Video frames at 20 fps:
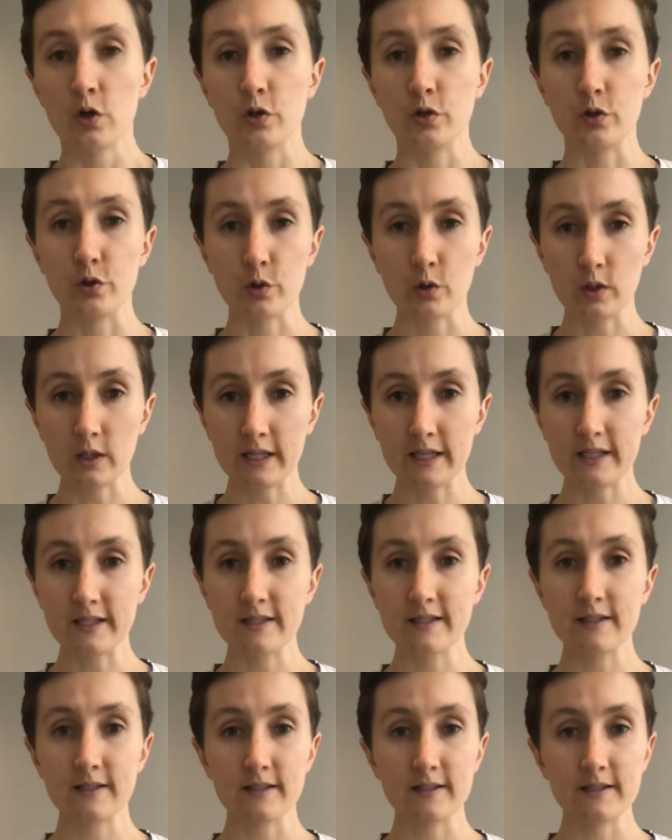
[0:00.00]

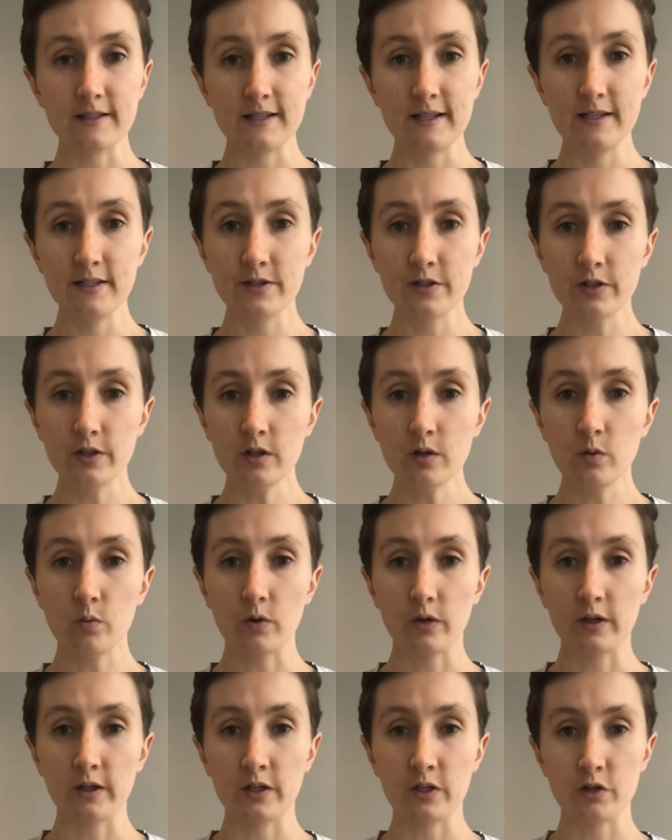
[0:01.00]
Julius Caesar,
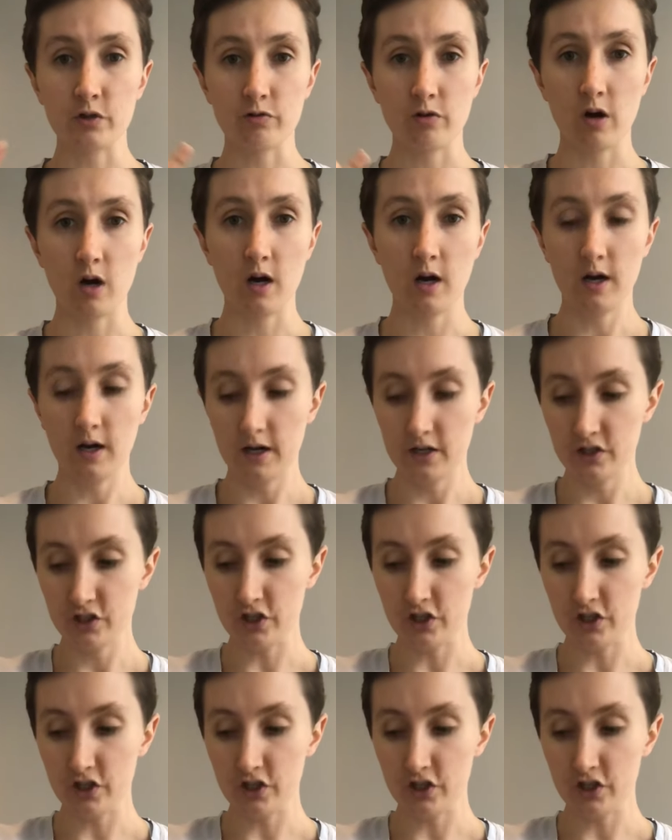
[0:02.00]
we're going to draw a